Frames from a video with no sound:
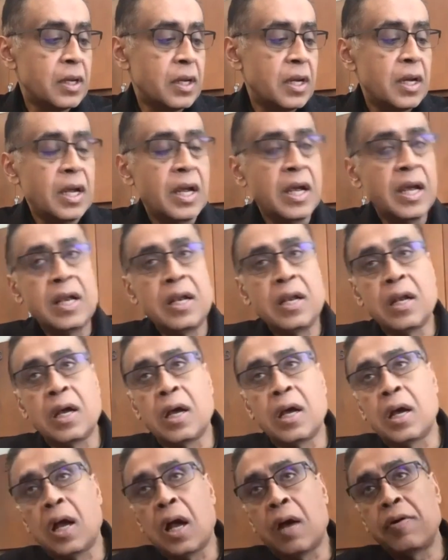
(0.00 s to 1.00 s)
And
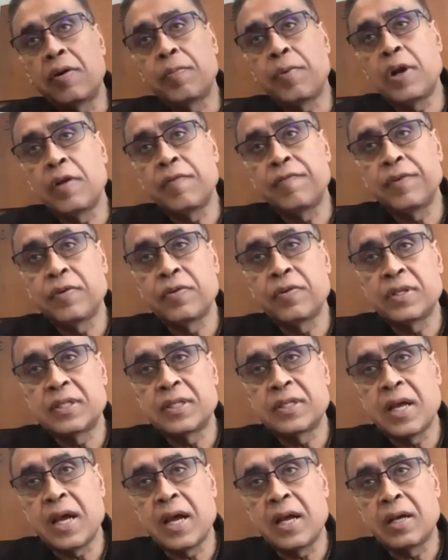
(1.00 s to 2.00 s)
our point of view is
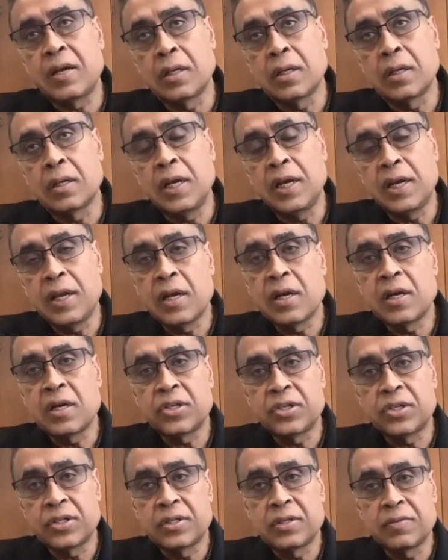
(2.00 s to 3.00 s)
that
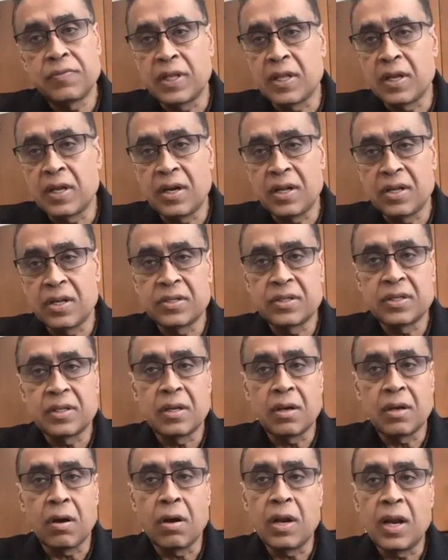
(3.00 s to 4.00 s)
retailers, whether it is
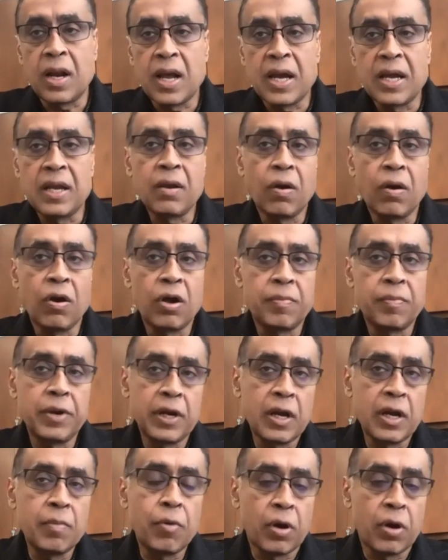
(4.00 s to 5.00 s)
online or brick
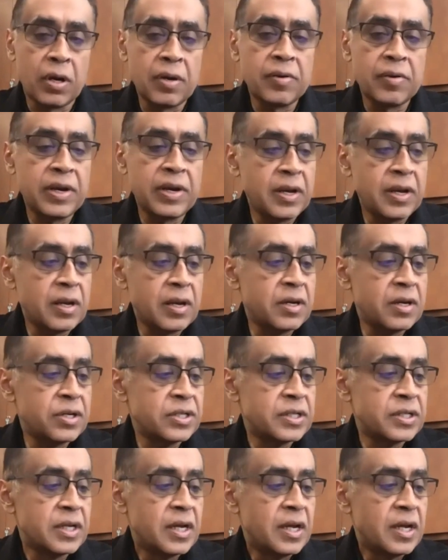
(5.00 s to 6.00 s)
and mortar retailers,